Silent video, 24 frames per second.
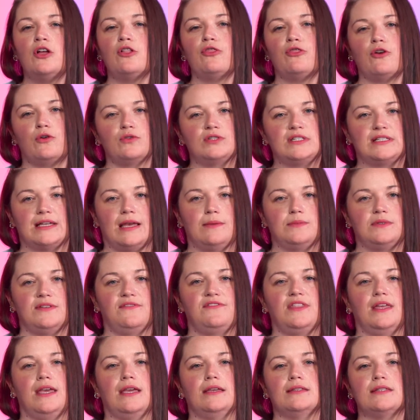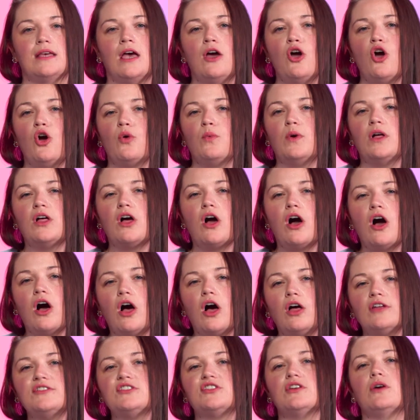those types of things, will
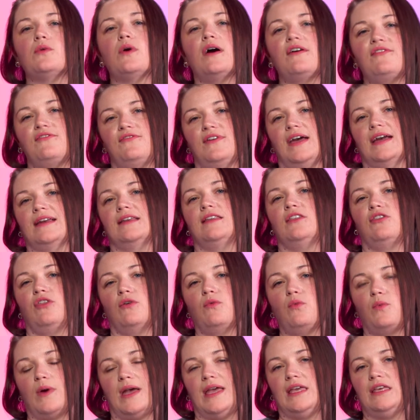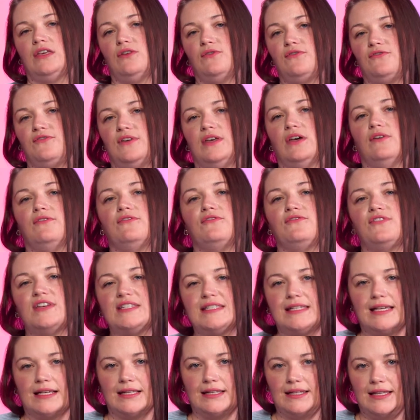also affect the way you feel
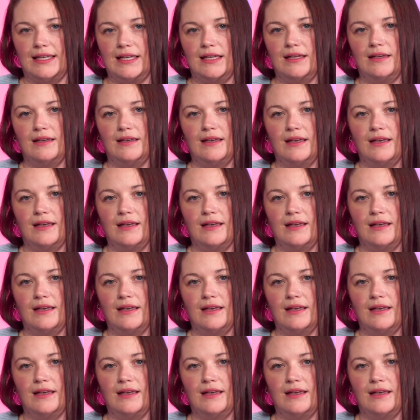physically.